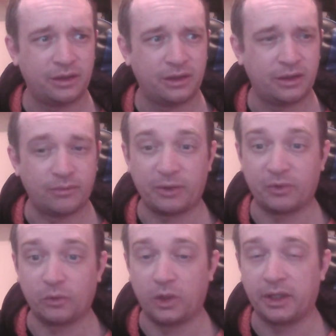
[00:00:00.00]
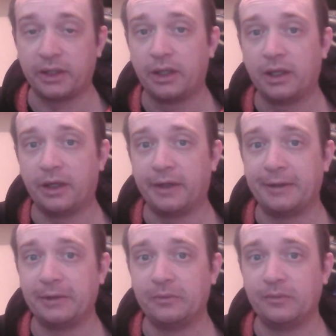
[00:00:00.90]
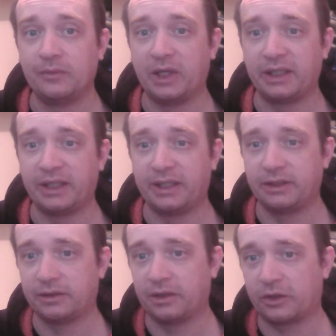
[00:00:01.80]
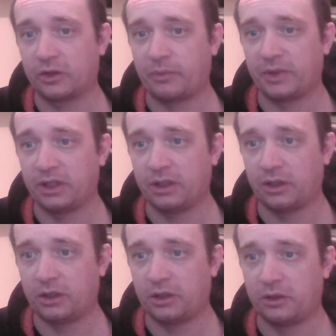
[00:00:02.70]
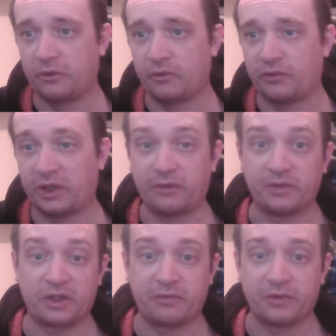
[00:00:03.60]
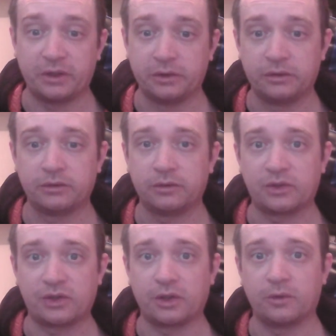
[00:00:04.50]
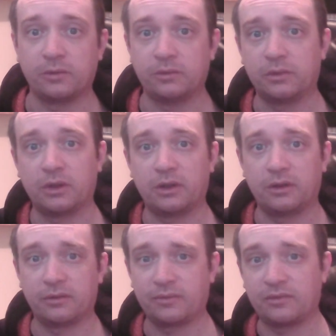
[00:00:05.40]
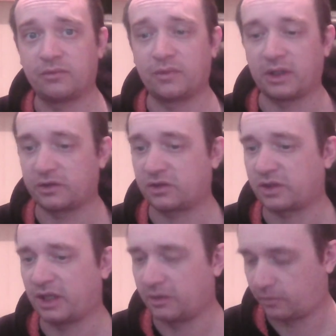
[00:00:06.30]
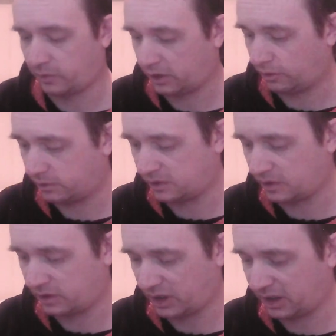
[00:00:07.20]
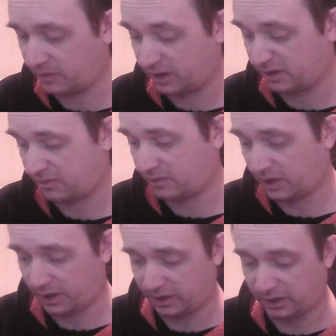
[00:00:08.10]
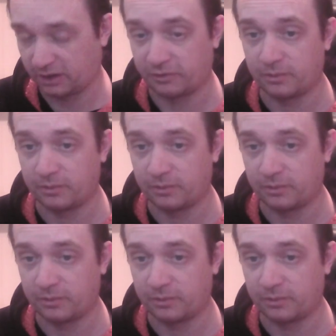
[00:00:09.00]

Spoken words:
Might be Y. And then a copy of Alpha Sapphire. So that's kind of where I was at the time. And yeah, I never